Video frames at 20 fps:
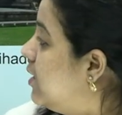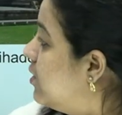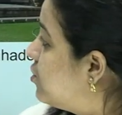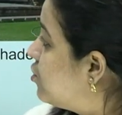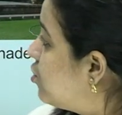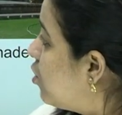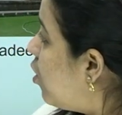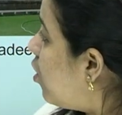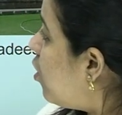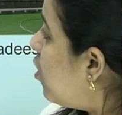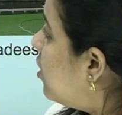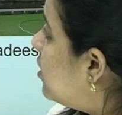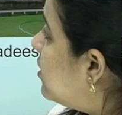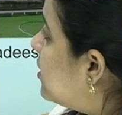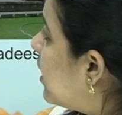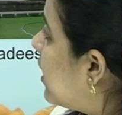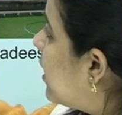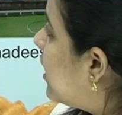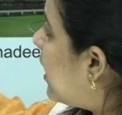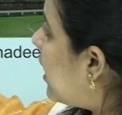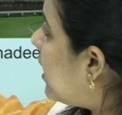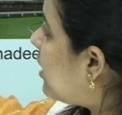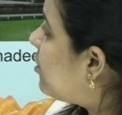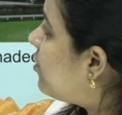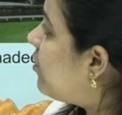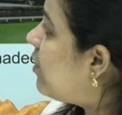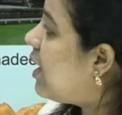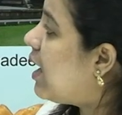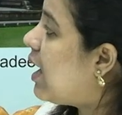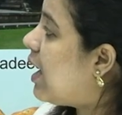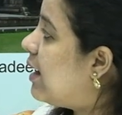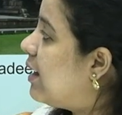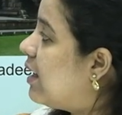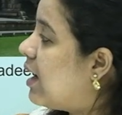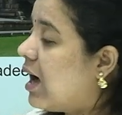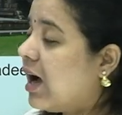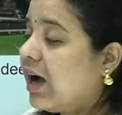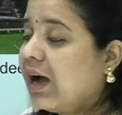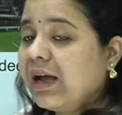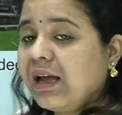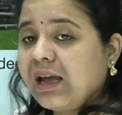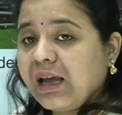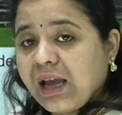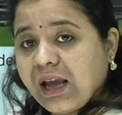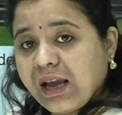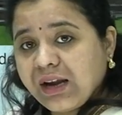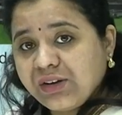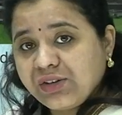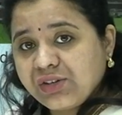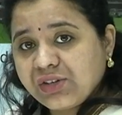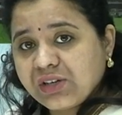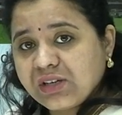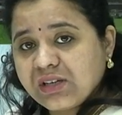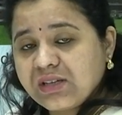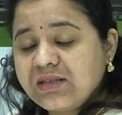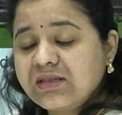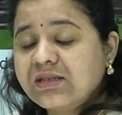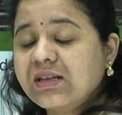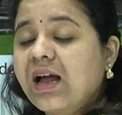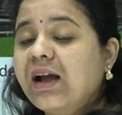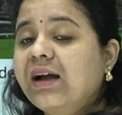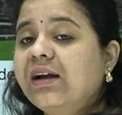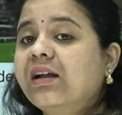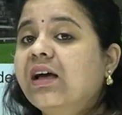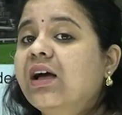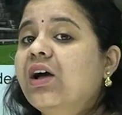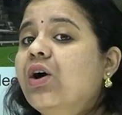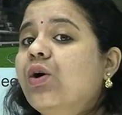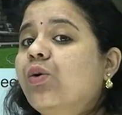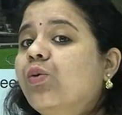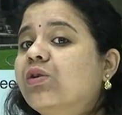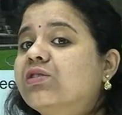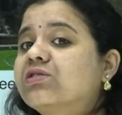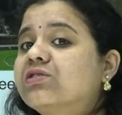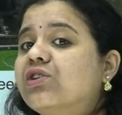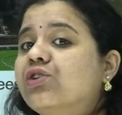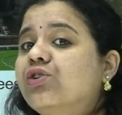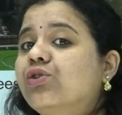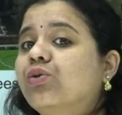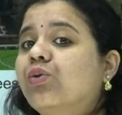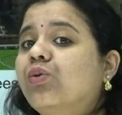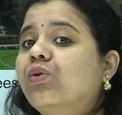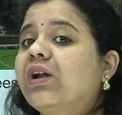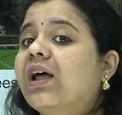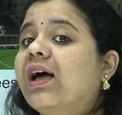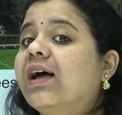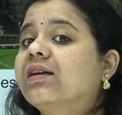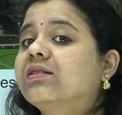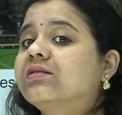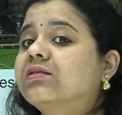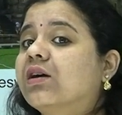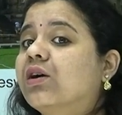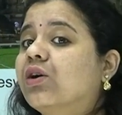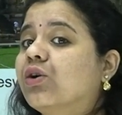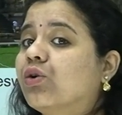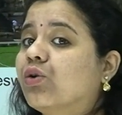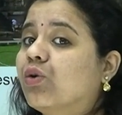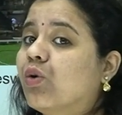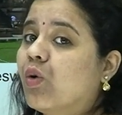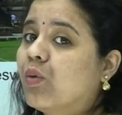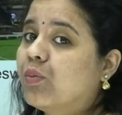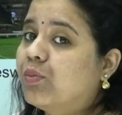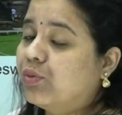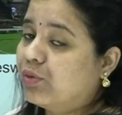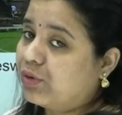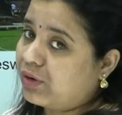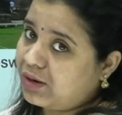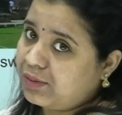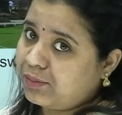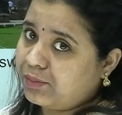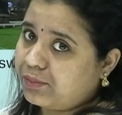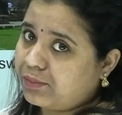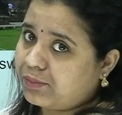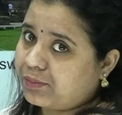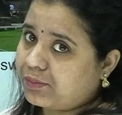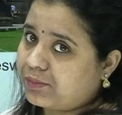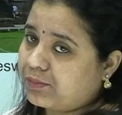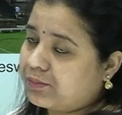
So the gateway had a high entrance and was known as Gopuram.